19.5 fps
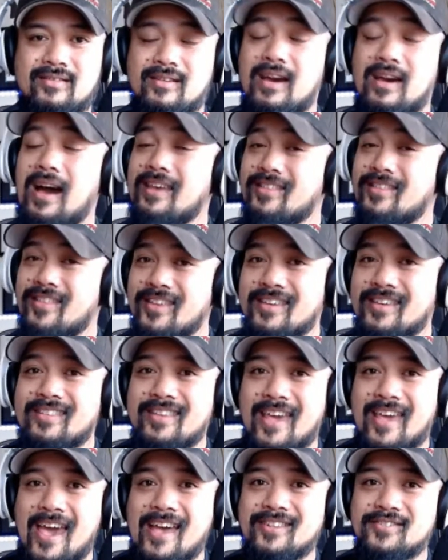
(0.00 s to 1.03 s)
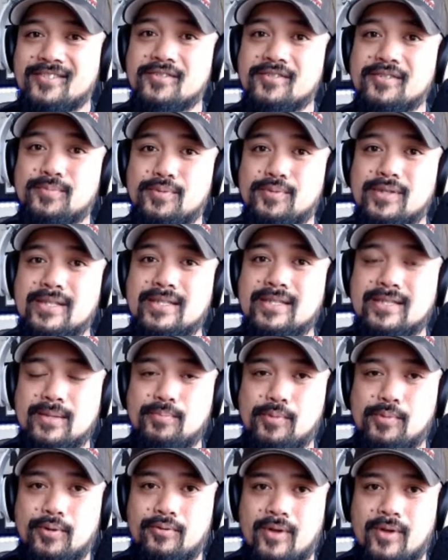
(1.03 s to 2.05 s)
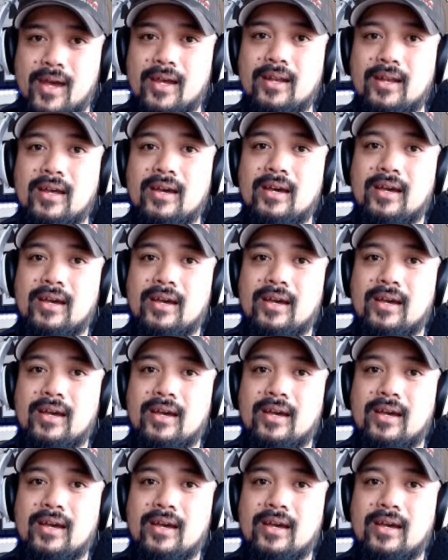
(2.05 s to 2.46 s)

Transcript: I think the answer is pretty simple, right?